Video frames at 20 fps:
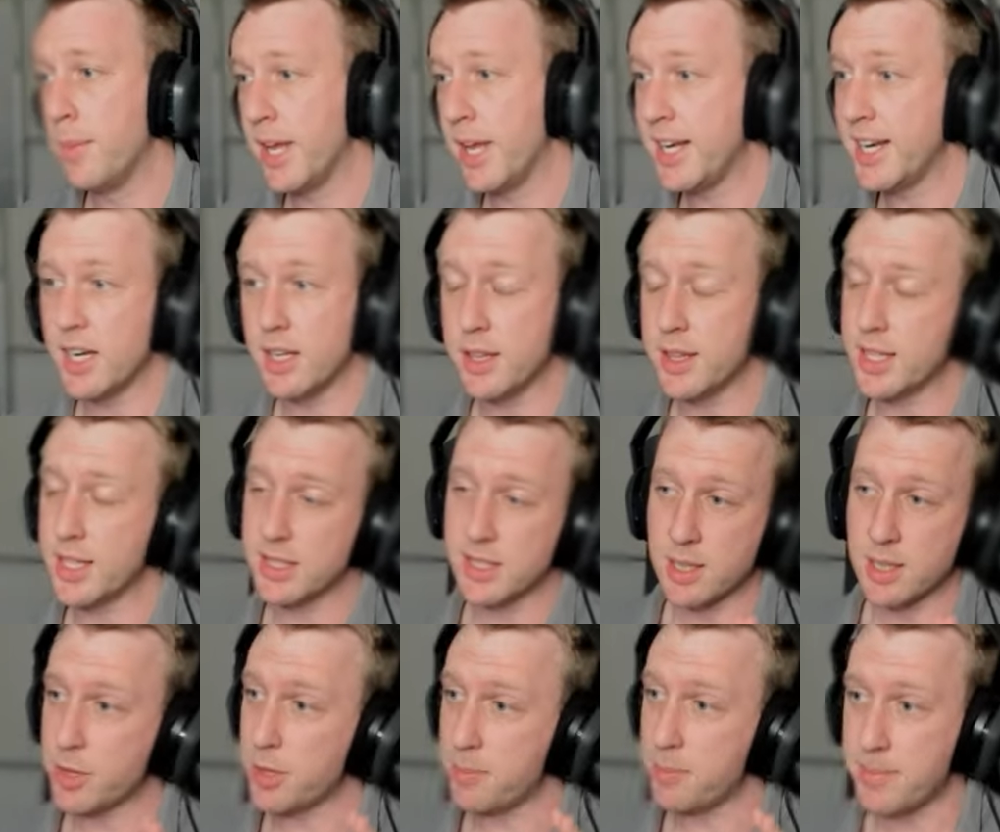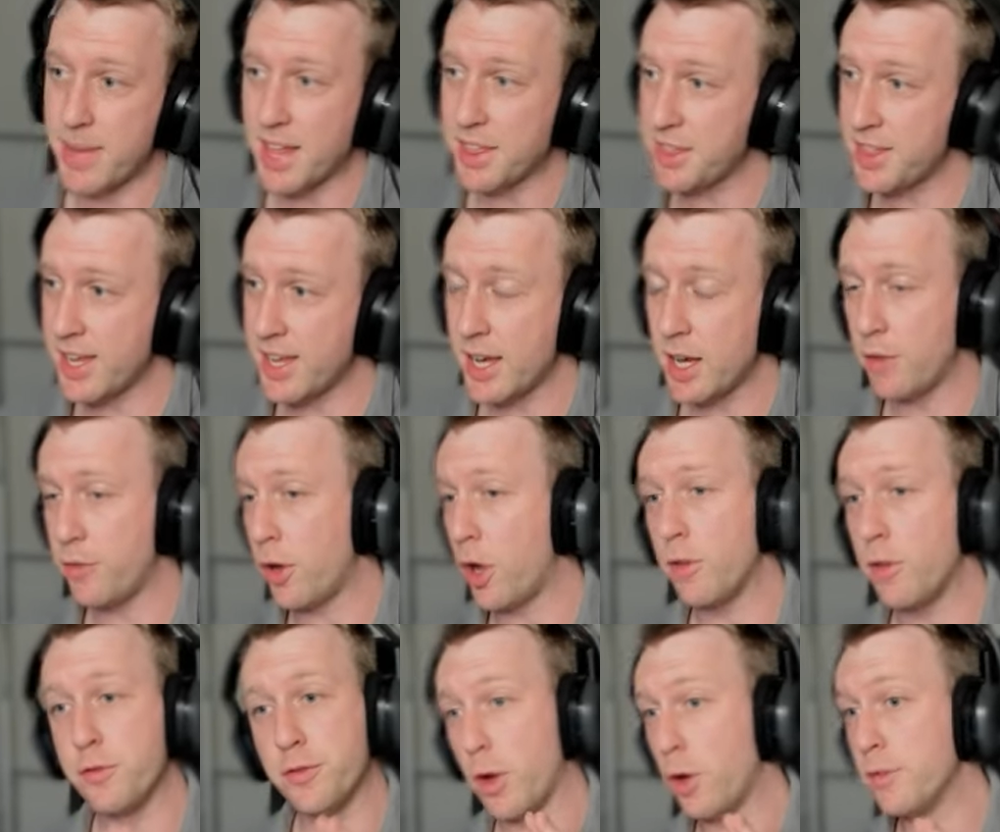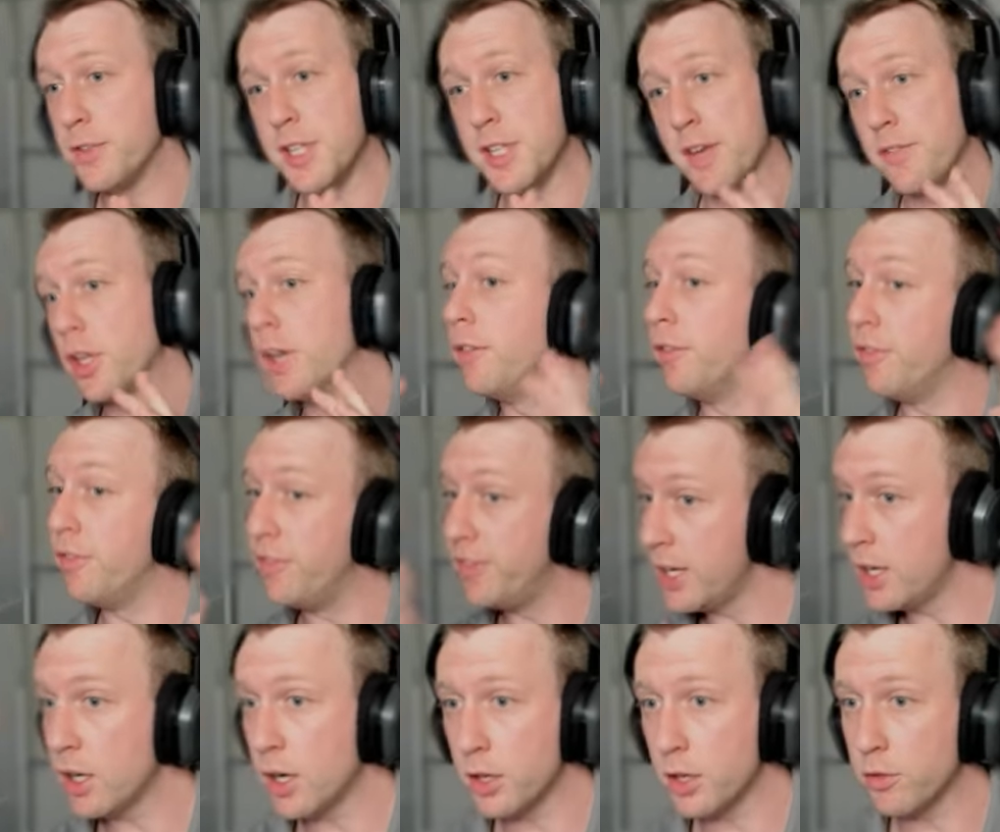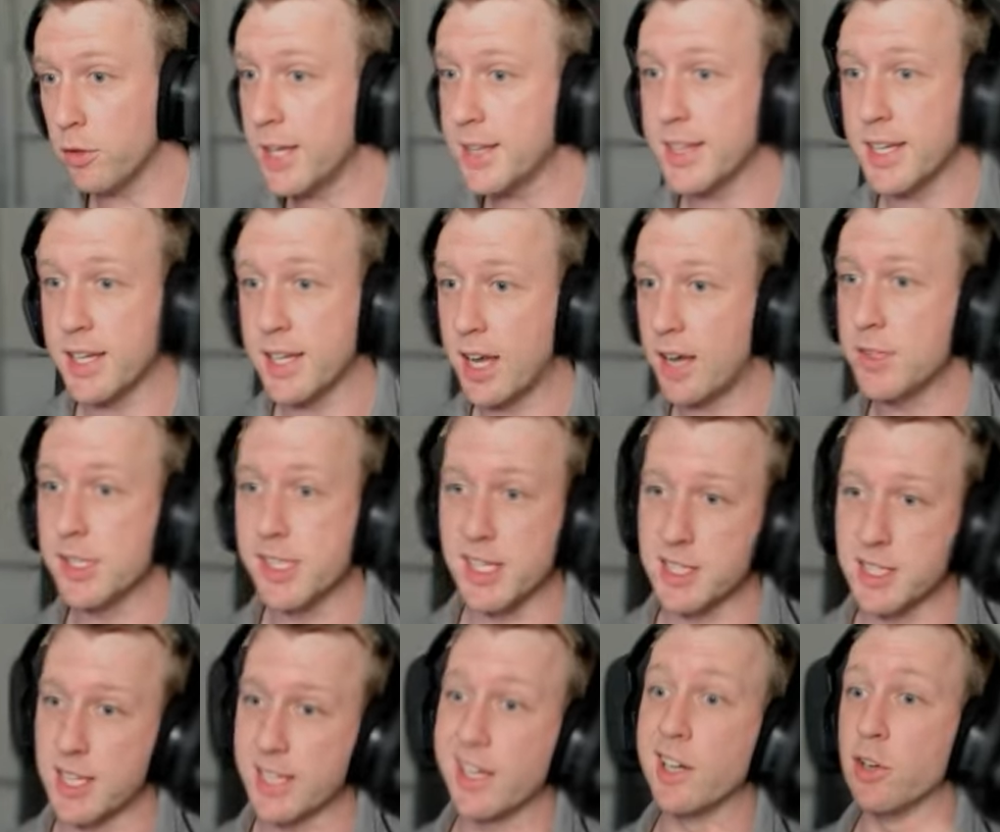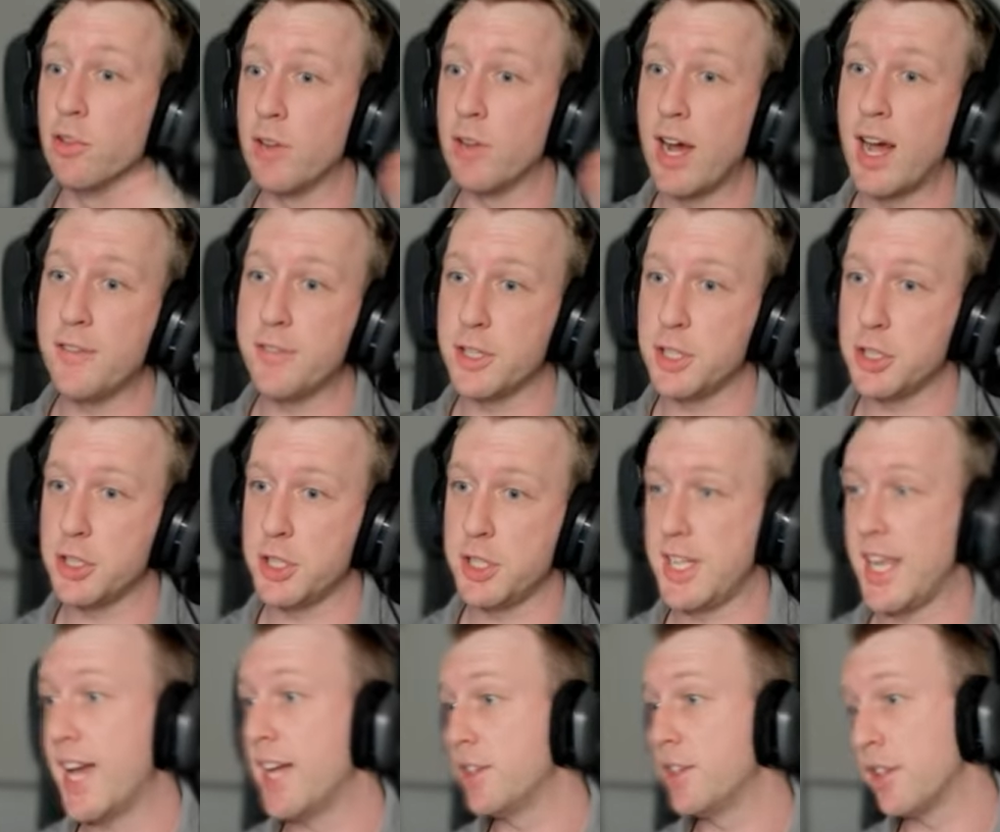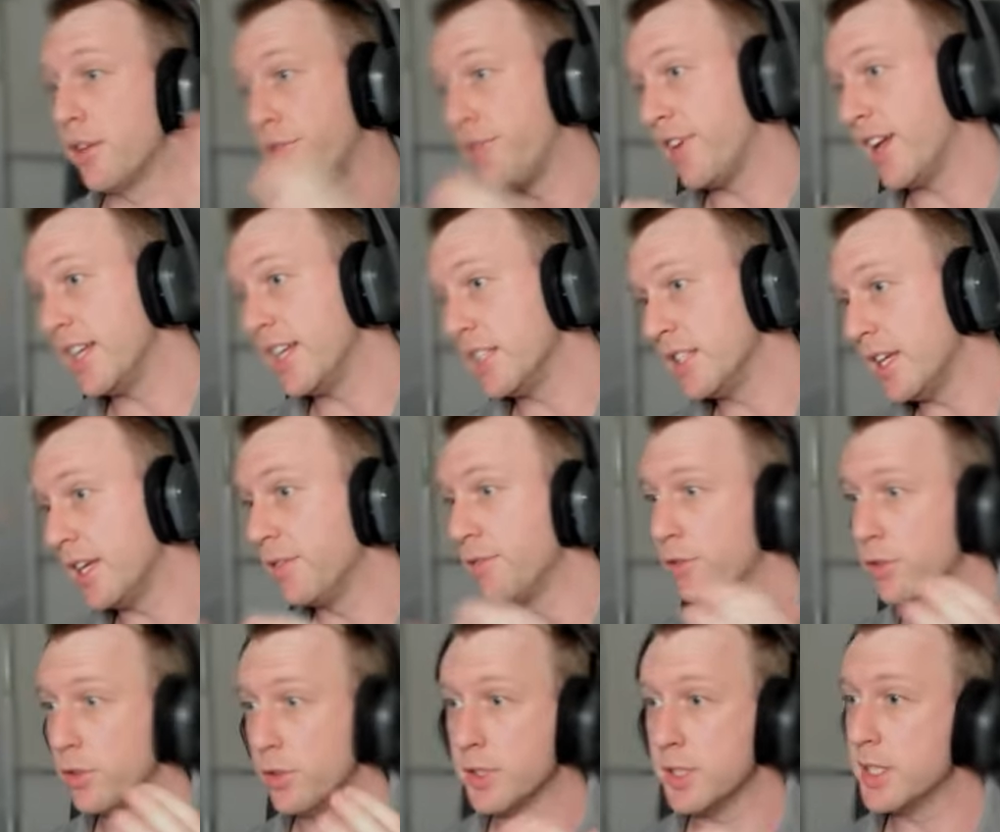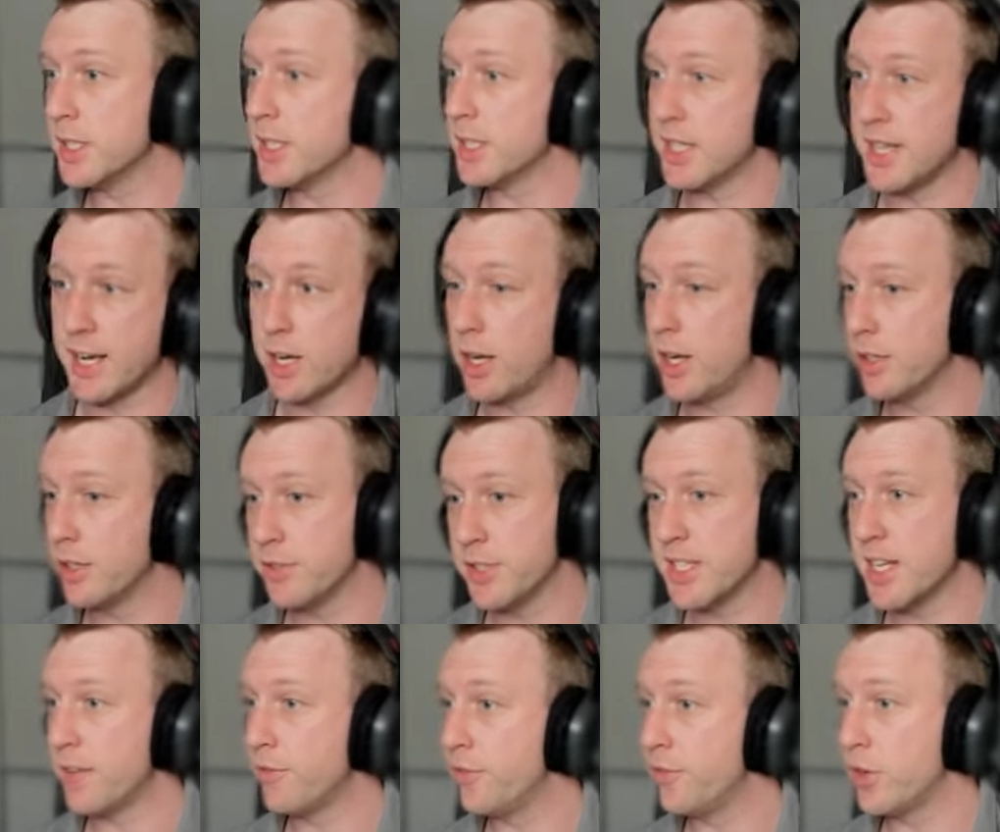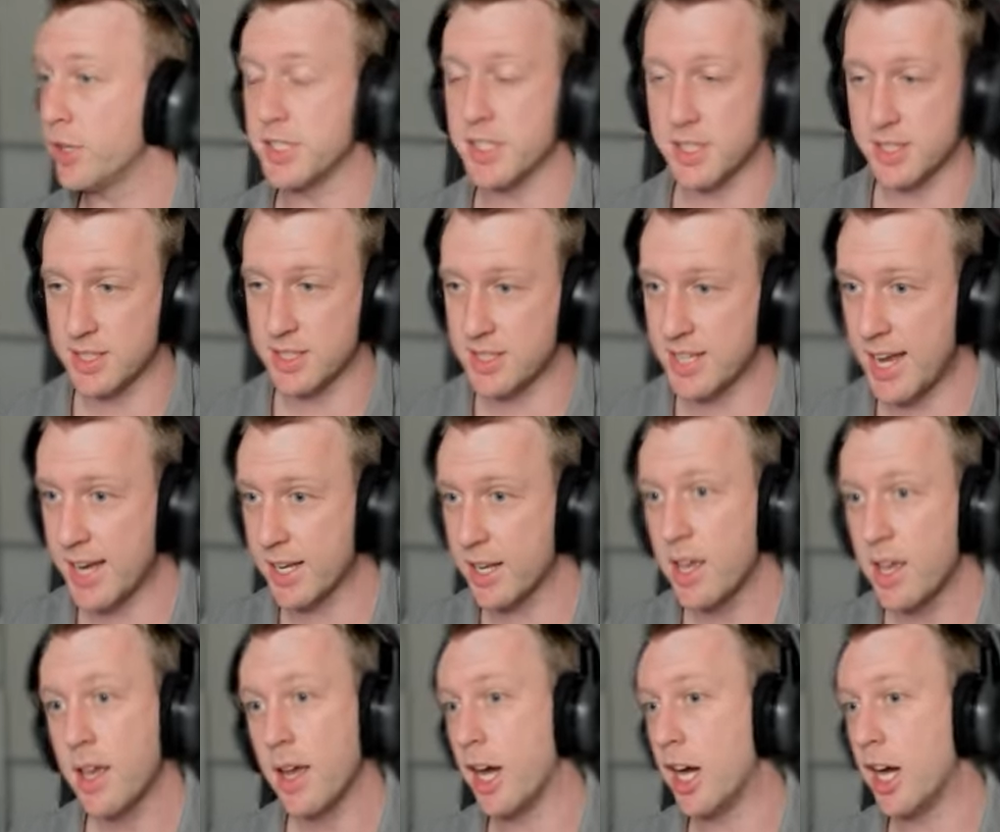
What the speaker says: Now, that's some of the math there. Obviously, I've got a video, right, that covers this, like a graph that shows you how defense influences and that kind of stuff versus attack.